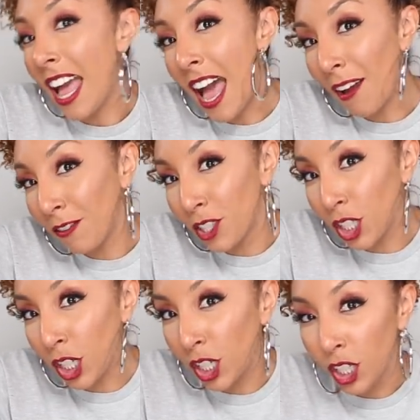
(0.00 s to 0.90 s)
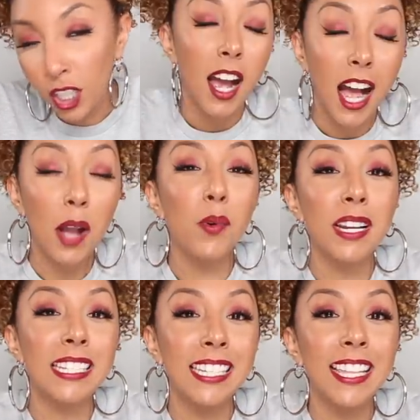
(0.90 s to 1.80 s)
after. I
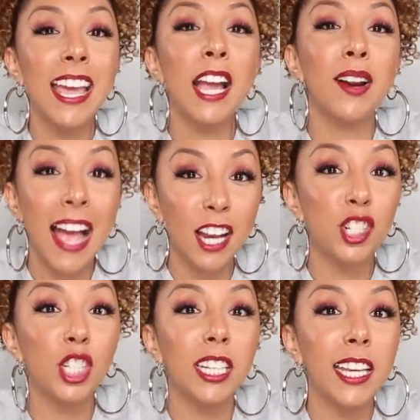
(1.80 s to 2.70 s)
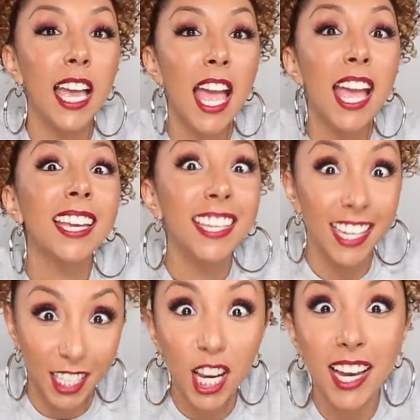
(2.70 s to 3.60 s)
want to see the hair actually
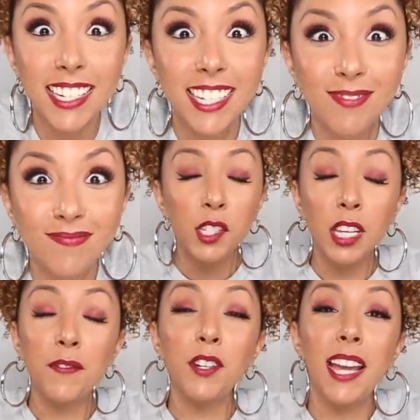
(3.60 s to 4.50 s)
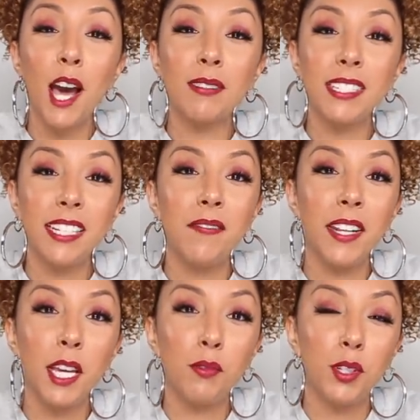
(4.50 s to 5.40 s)
get cut. So if you're down, send a
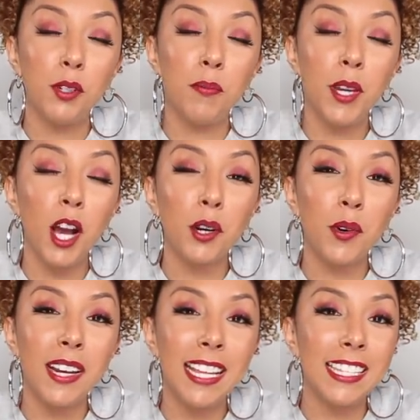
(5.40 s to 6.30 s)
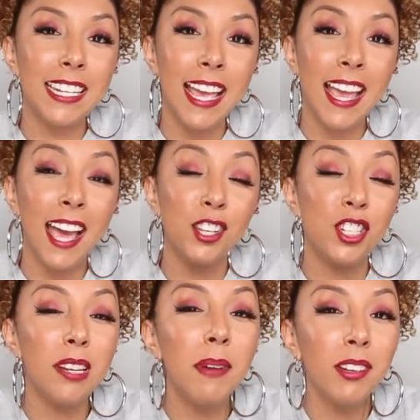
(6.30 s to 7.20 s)
video to biancarenee at
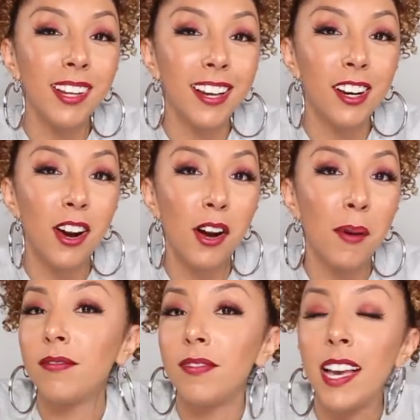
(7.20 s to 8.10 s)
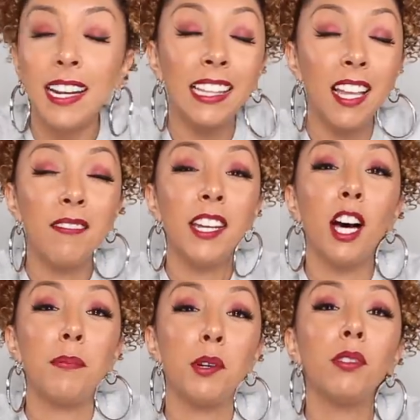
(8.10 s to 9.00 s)
gmail.com and I'd love to
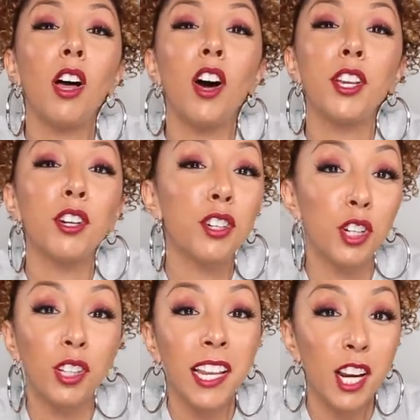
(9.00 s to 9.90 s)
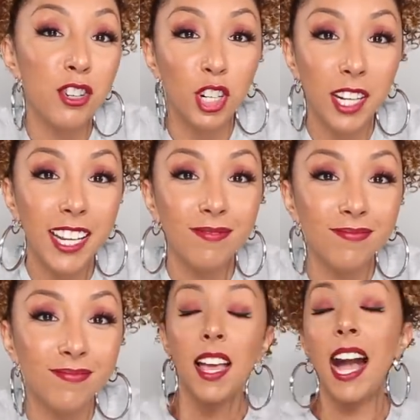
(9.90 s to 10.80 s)
help you along your curly hair journey.
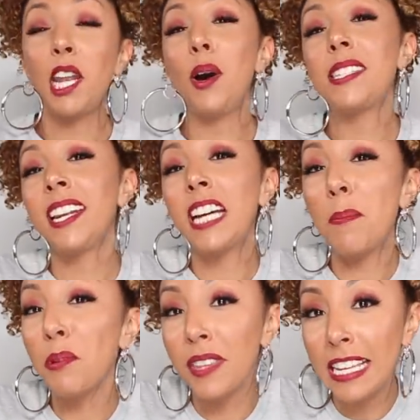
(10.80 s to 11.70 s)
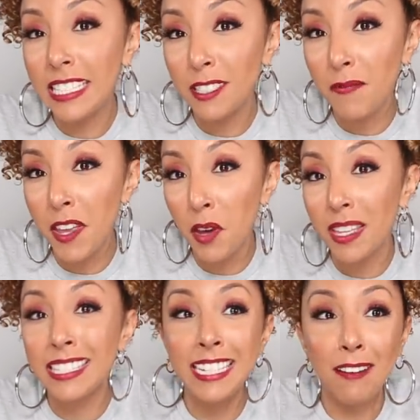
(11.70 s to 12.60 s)
I know I said a couple things in this video
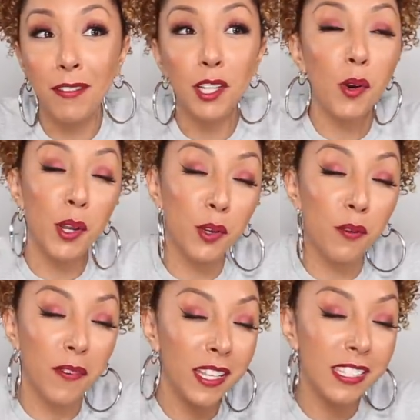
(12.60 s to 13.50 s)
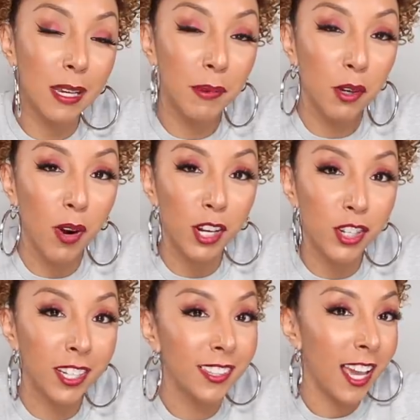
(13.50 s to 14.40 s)
that's definitely going to offend some of you
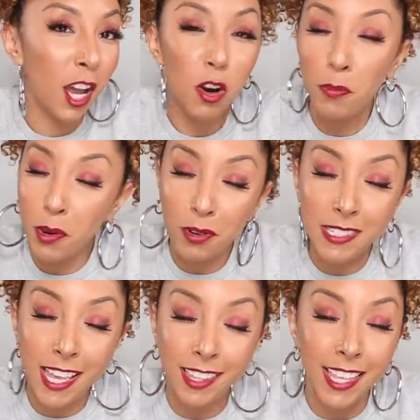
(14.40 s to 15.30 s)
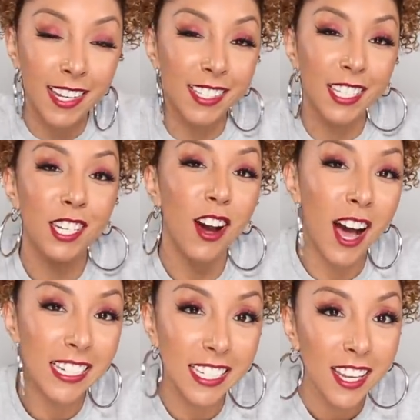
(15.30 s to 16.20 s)
watching. I hope you understand that that is
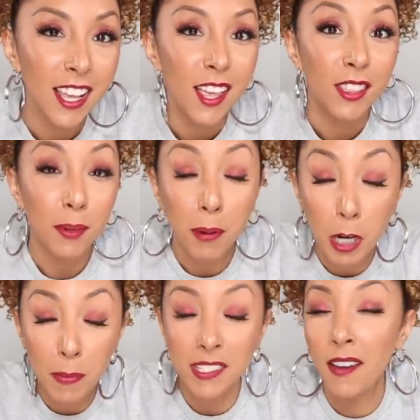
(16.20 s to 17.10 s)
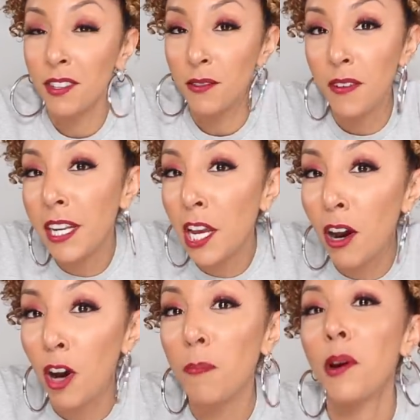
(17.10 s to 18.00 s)
not the purpose of this video.
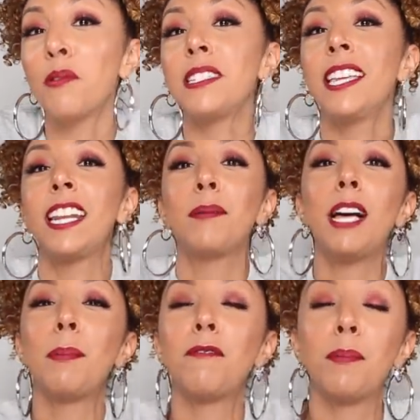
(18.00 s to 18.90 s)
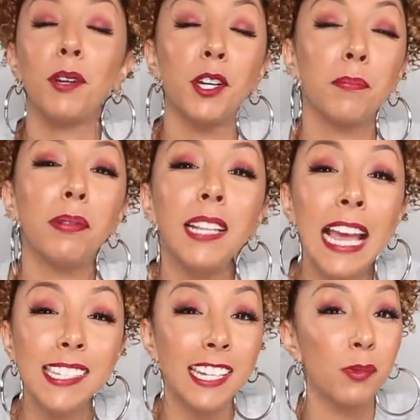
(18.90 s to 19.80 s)
I hope you understand that I'm coming from a good
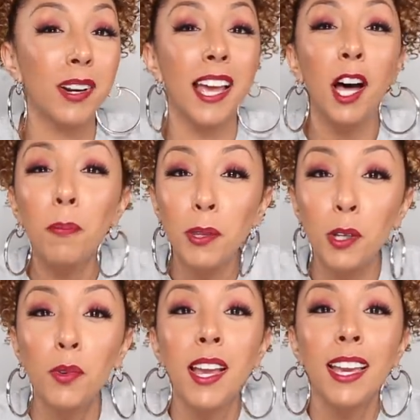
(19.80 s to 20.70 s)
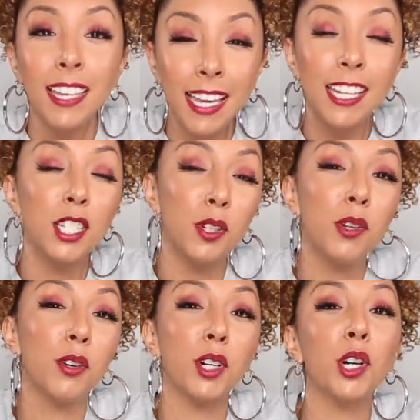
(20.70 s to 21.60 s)
place. I just want to help you get to
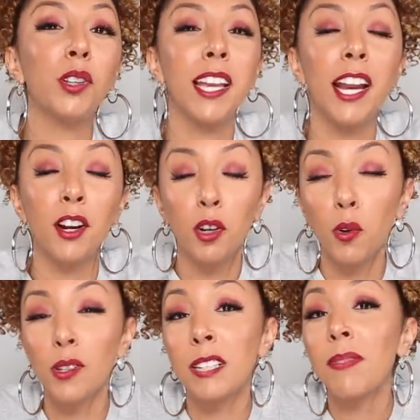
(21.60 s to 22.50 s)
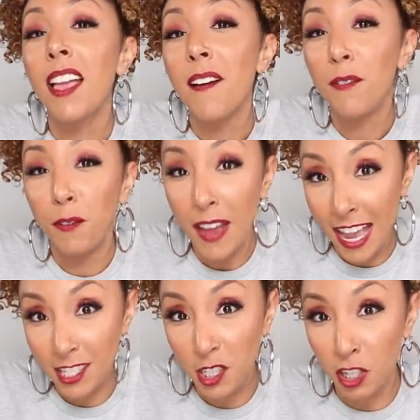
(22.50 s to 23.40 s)
your curly hair goals
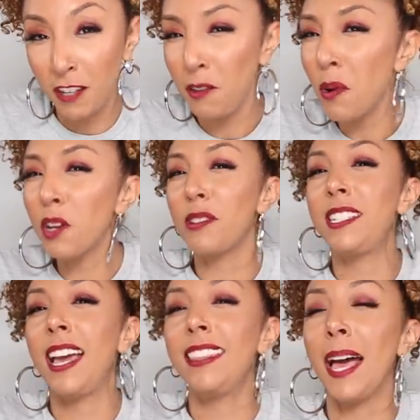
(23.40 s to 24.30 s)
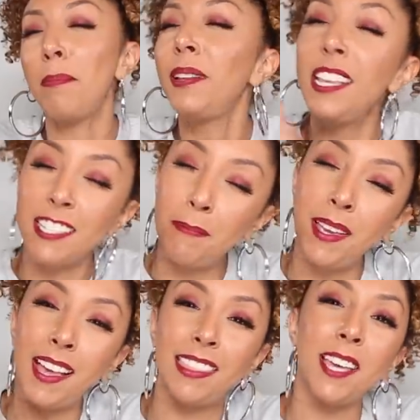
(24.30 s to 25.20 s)
faster. And if you understand that, please give
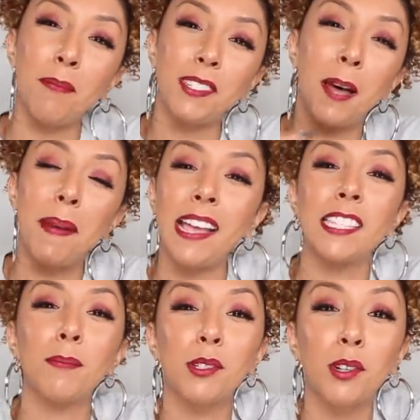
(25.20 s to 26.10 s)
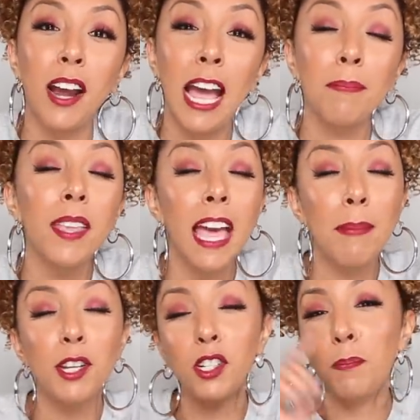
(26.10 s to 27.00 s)
me a thumbs up and subscribe.
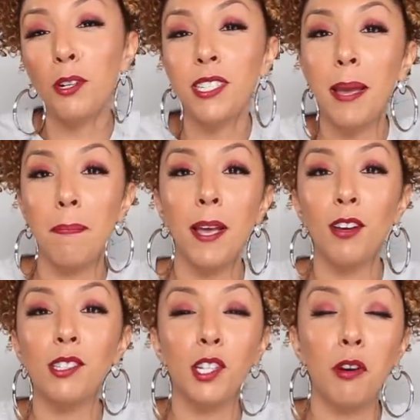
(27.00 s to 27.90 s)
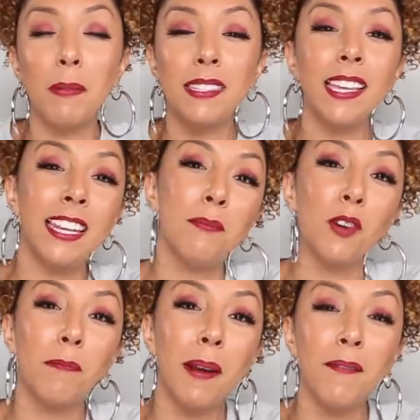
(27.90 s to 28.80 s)
And make sure to push that bell so you don't miss any
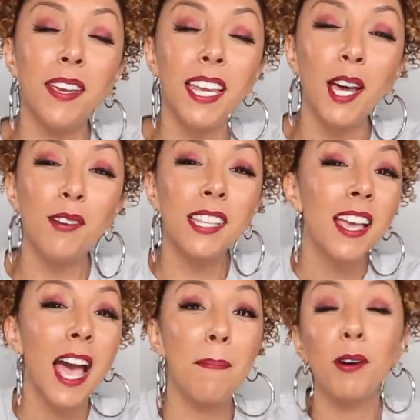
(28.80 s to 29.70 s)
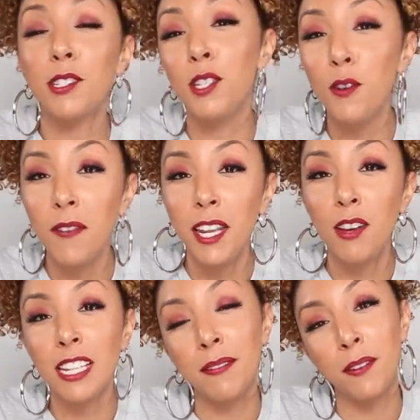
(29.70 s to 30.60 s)
more of my videos. I post new
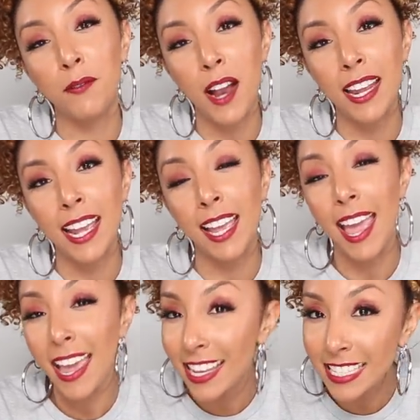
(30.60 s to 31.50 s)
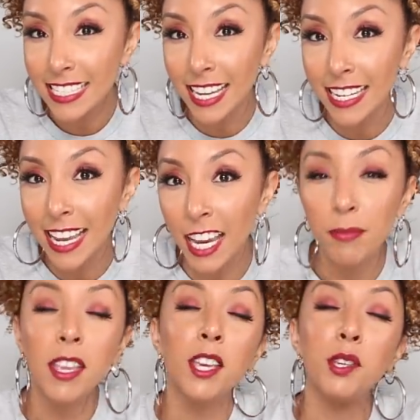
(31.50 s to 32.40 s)
videos every Friday and
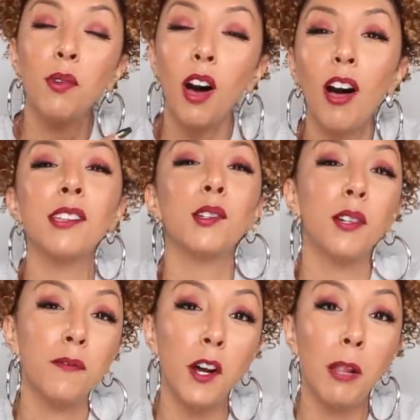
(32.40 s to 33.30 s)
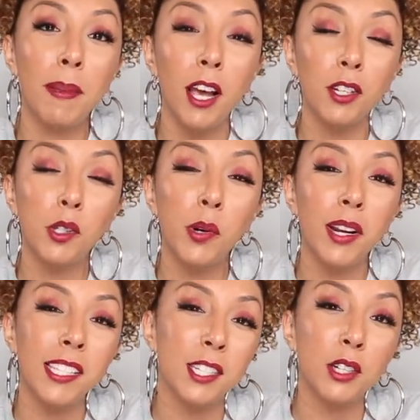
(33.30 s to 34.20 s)
Sunday. You also can follow me on
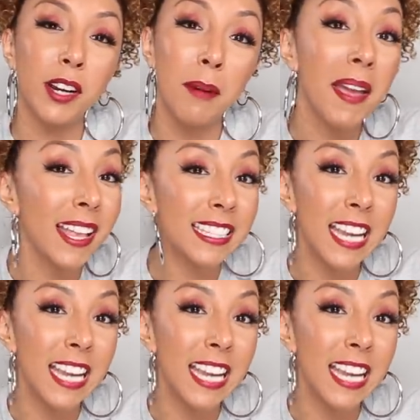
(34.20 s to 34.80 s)
Twitter, Instagram, and